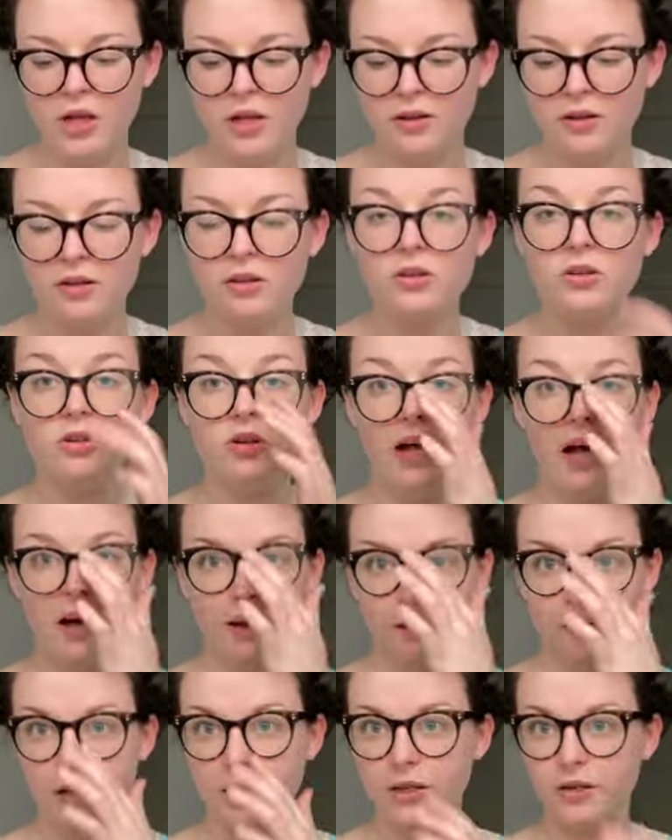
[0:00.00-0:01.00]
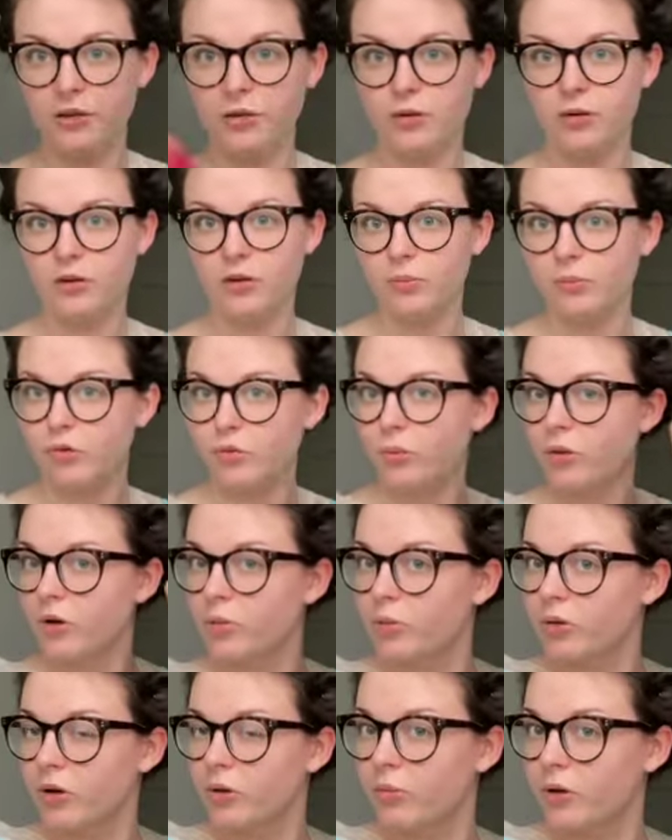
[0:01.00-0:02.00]
The little alligator clips work
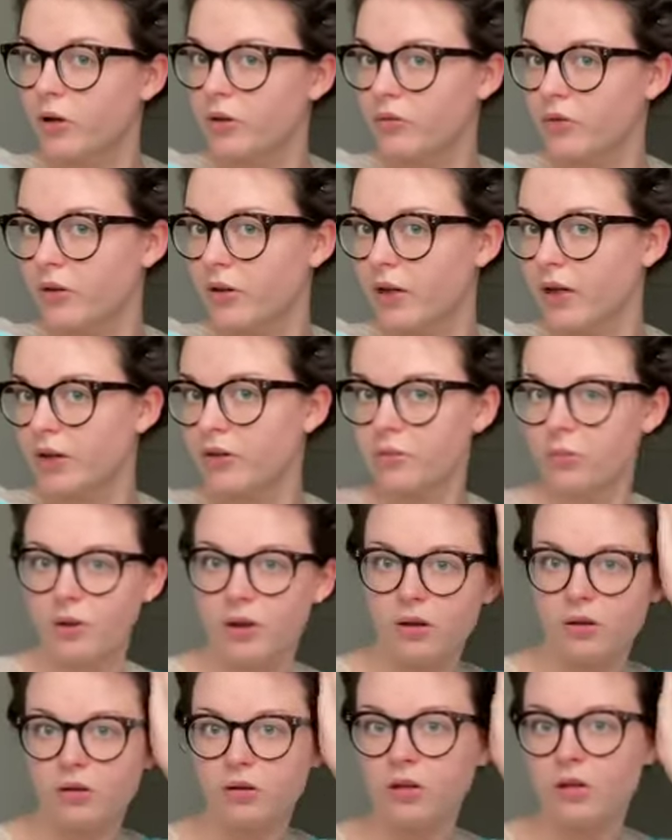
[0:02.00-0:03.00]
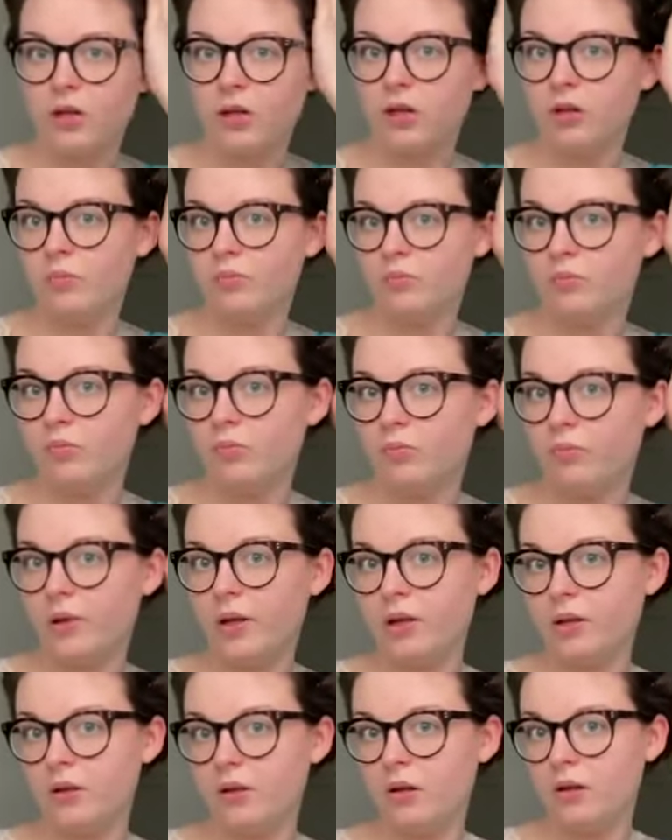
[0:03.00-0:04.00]
pretty well for that as well.
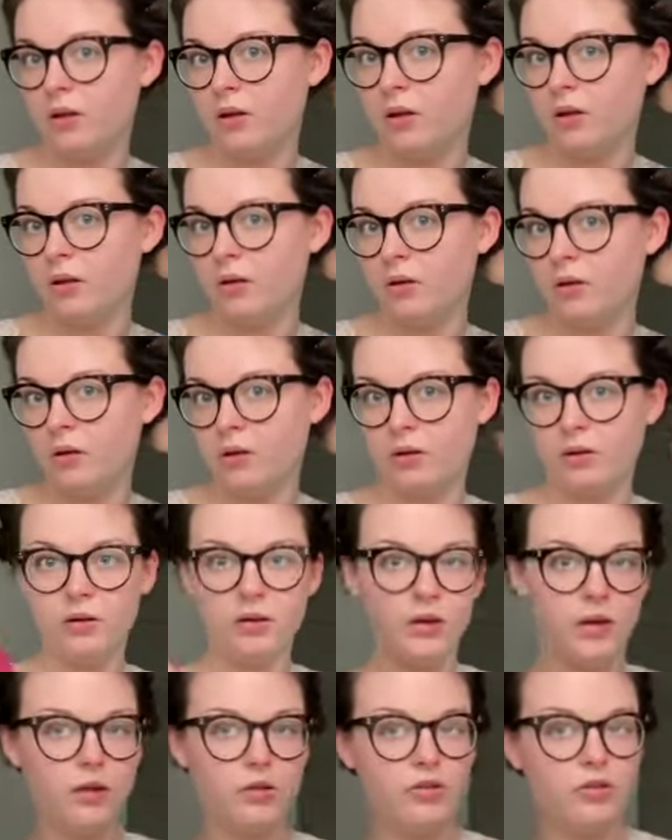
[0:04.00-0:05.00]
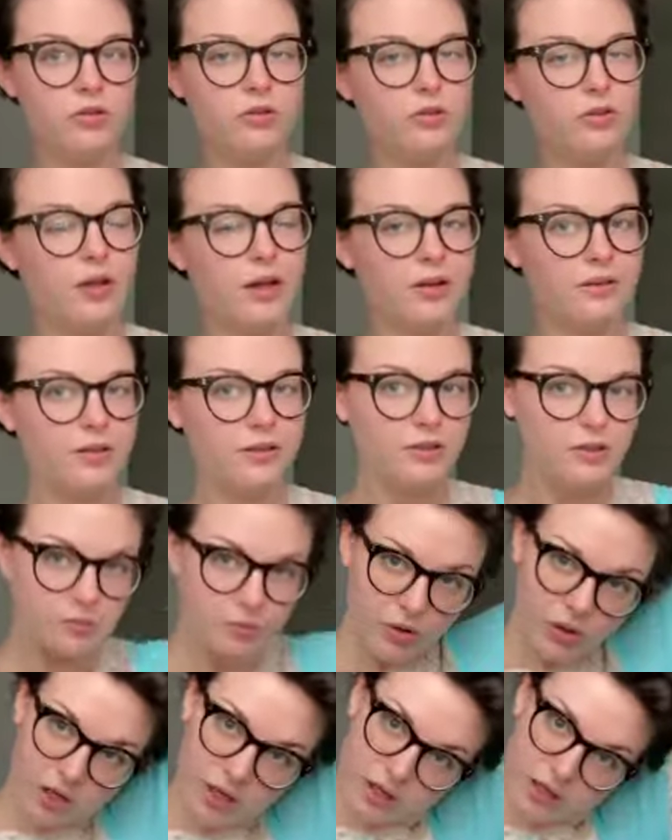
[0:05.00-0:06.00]
Pin and just slightly
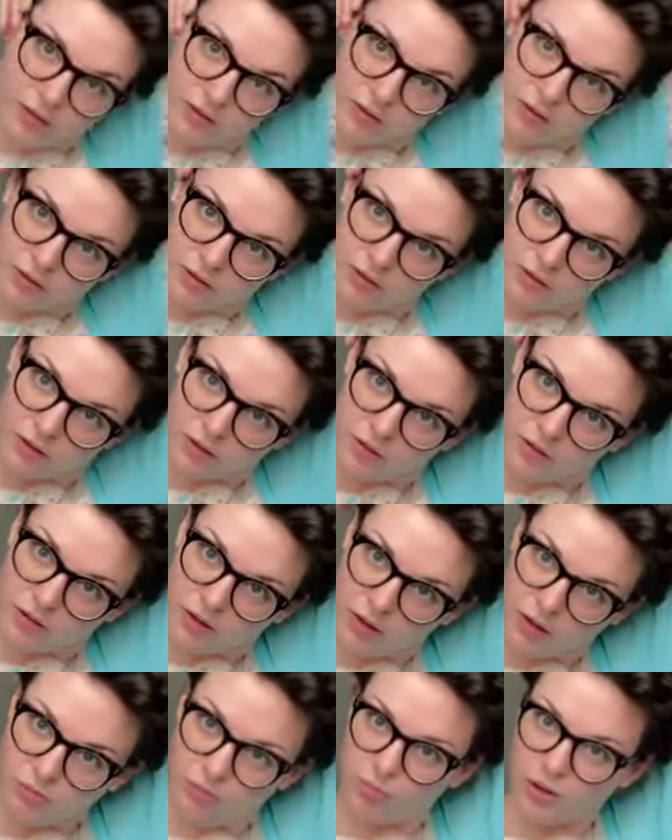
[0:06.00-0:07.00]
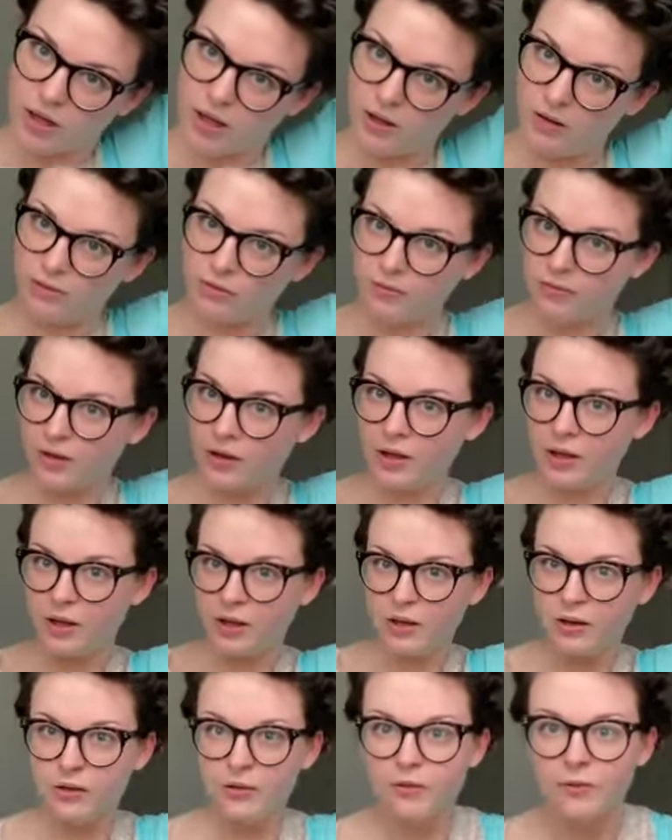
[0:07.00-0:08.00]
spray and puff.
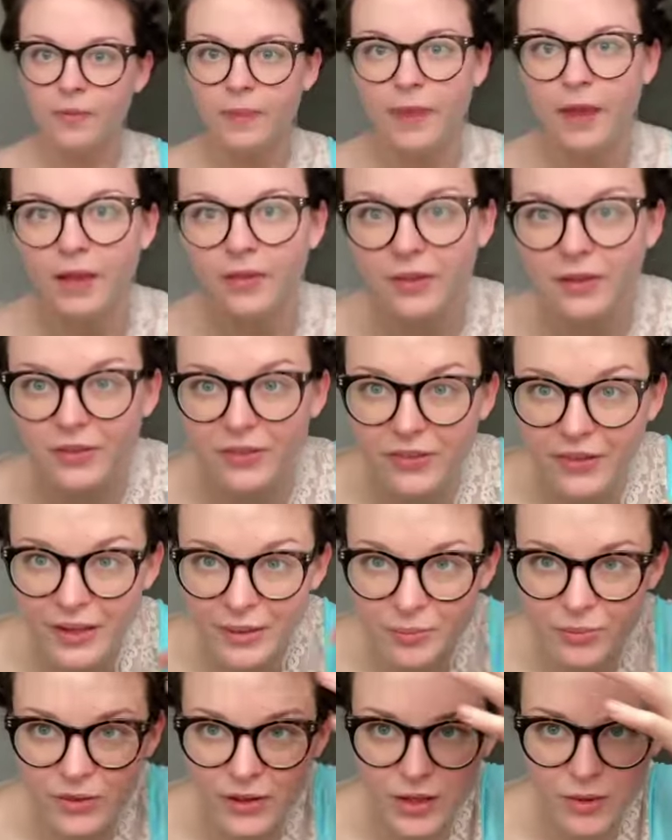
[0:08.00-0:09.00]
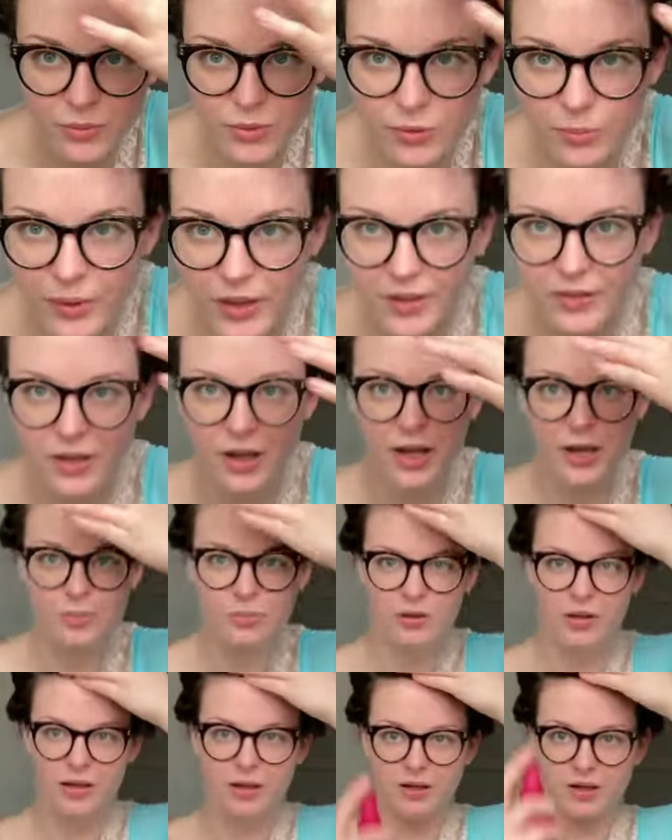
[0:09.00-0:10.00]
And then same thing with my top
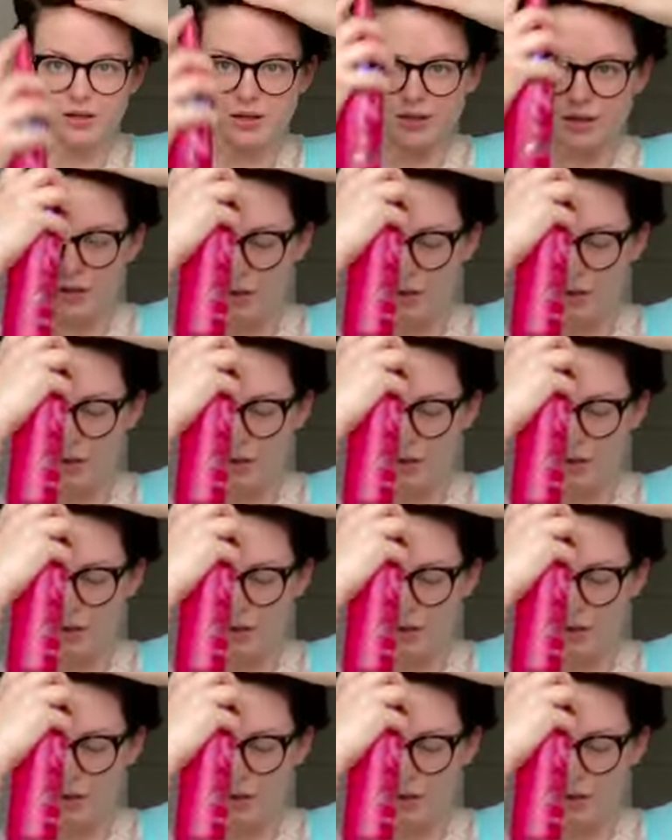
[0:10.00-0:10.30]
layer,